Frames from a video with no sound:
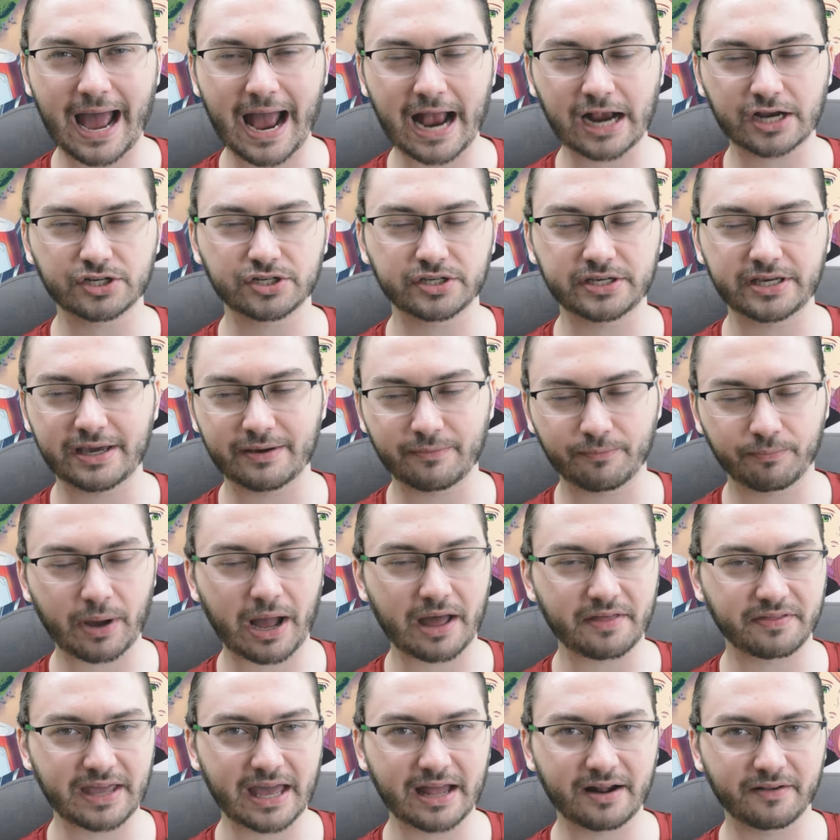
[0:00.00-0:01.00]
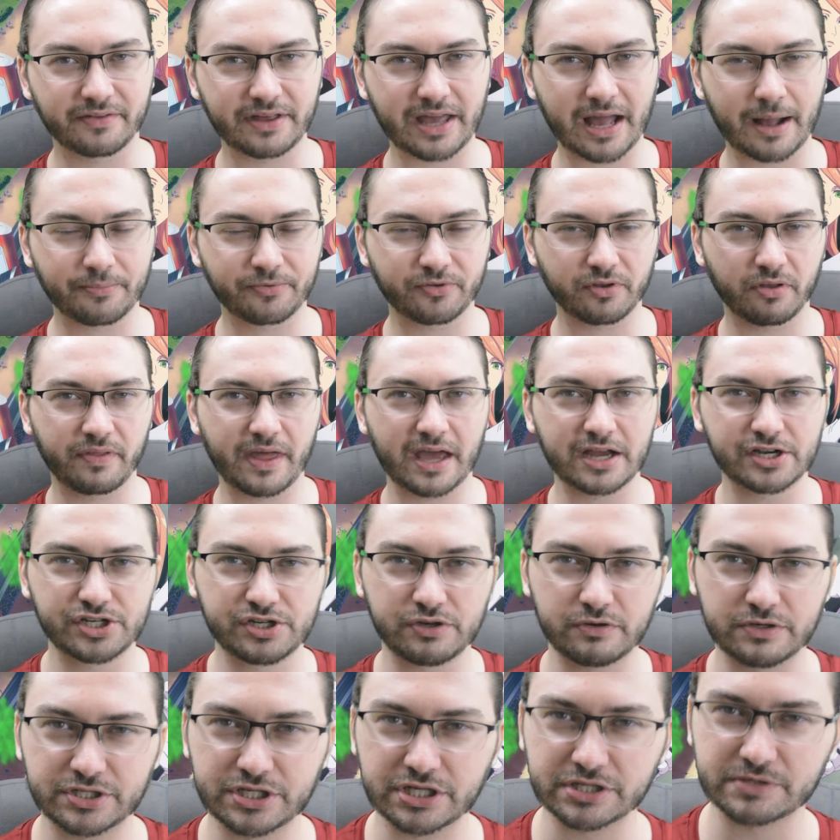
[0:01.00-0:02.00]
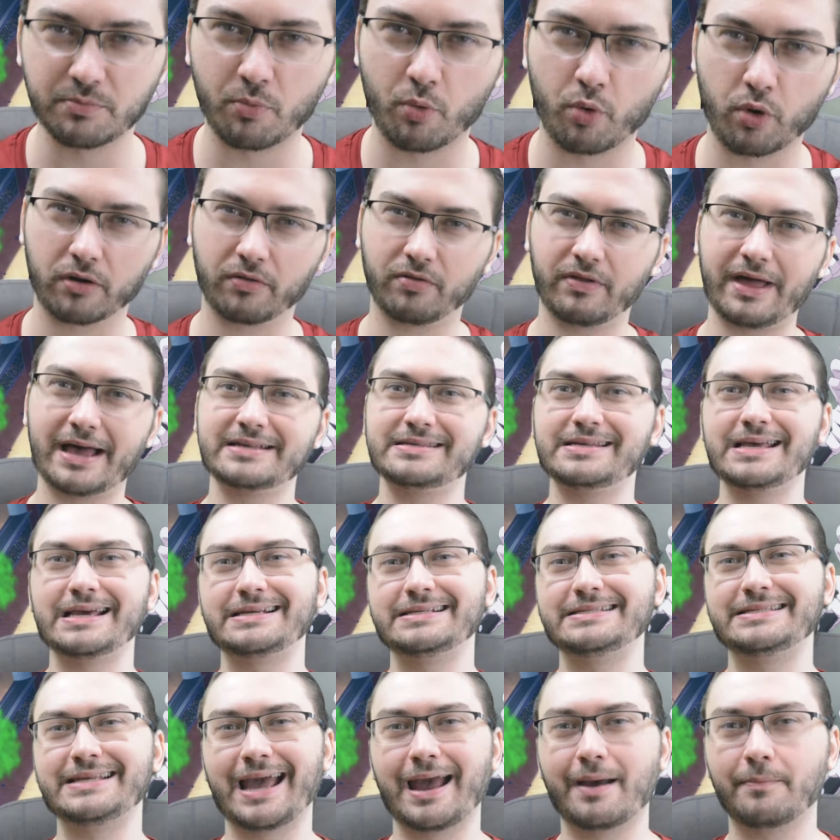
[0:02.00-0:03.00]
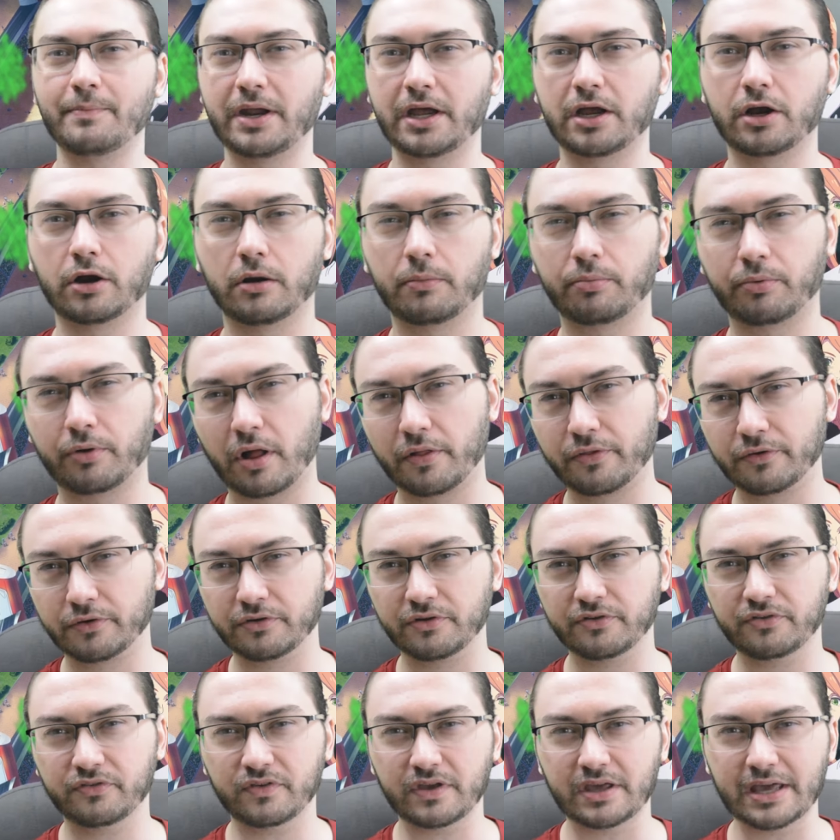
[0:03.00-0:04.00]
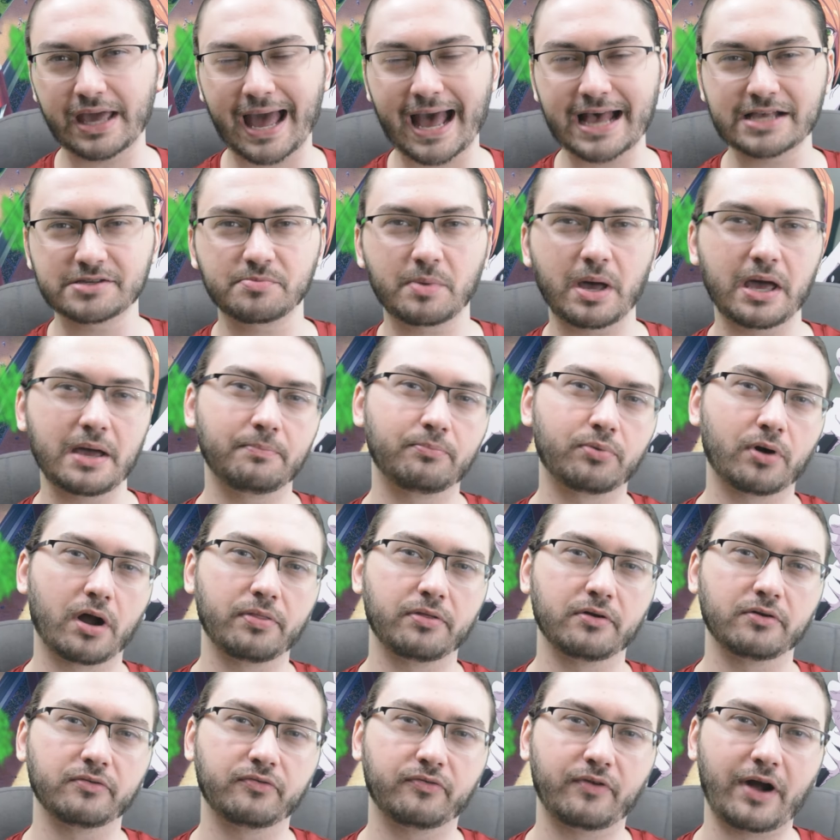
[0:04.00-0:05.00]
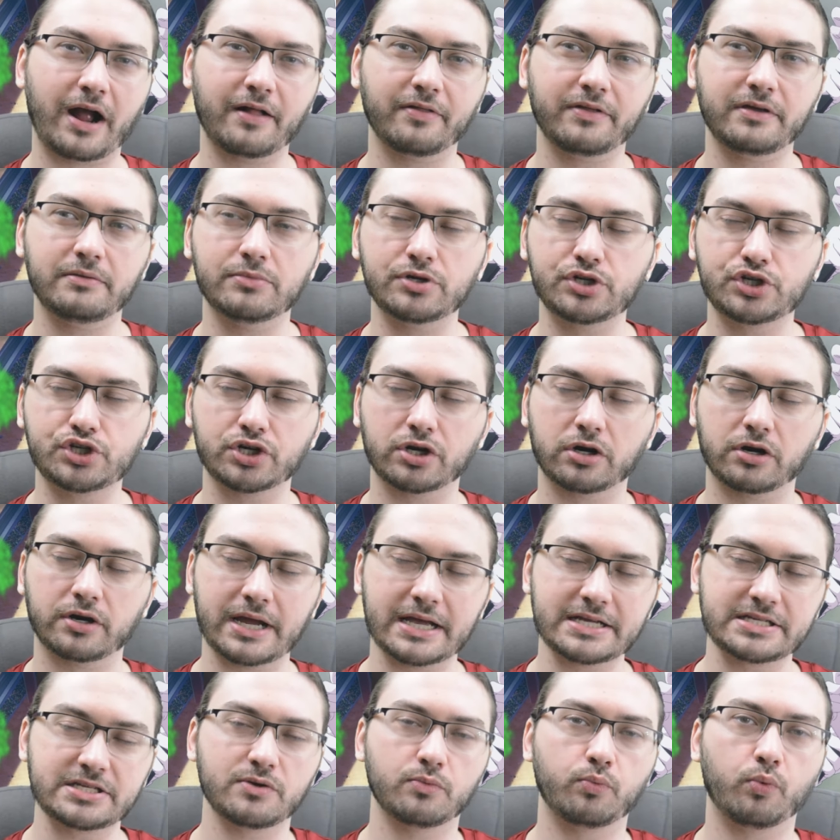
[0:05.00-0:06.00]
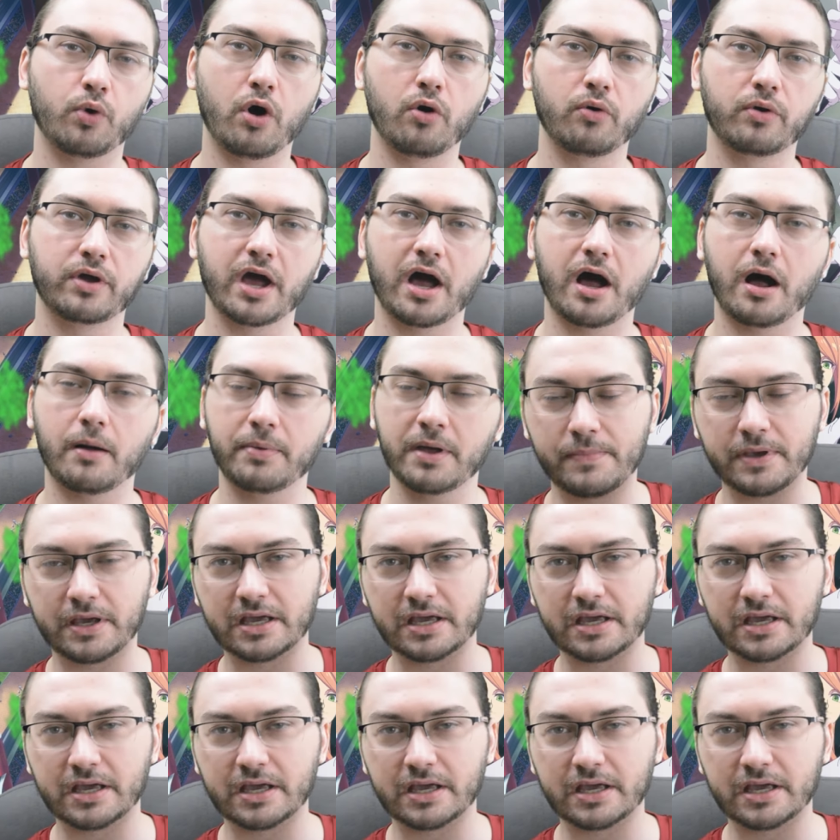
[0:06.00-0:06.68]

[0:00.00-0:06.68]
actually, by the end of the episode, that she was just more or less examining her brother to see, has my brother finally matured, has he woke up?